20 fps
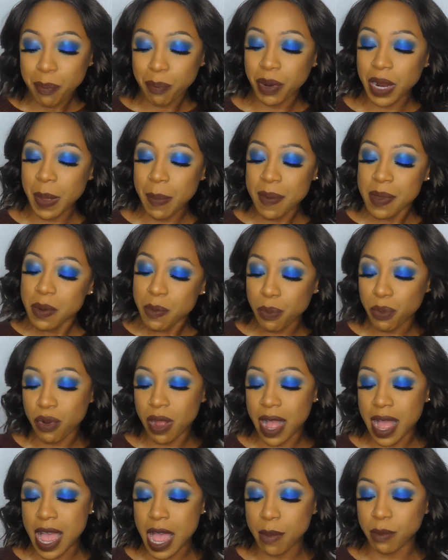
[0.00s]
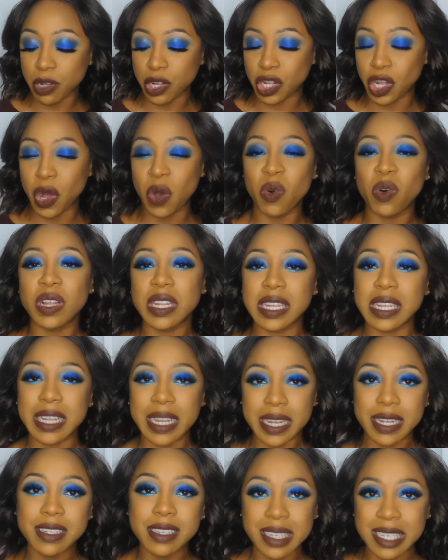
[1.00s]
Prep and Prime Gold
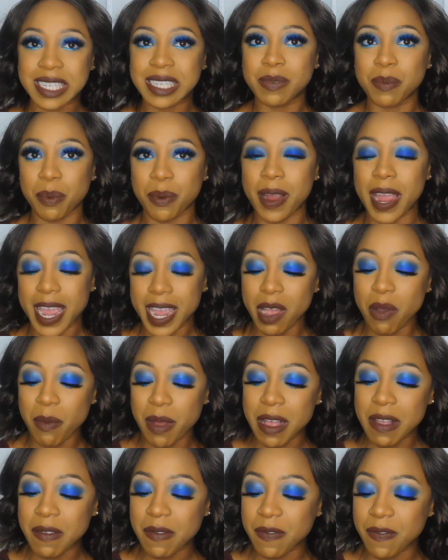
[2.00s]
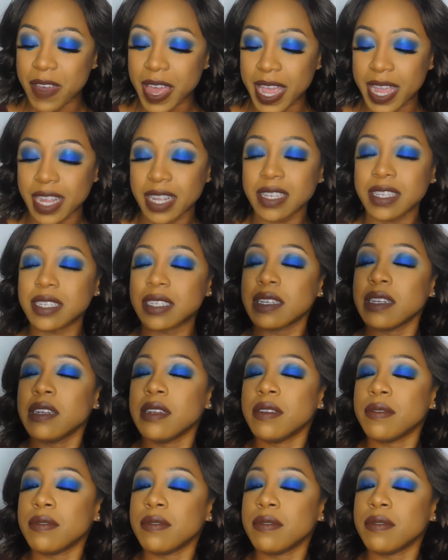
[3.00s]
Lit Spray on my face.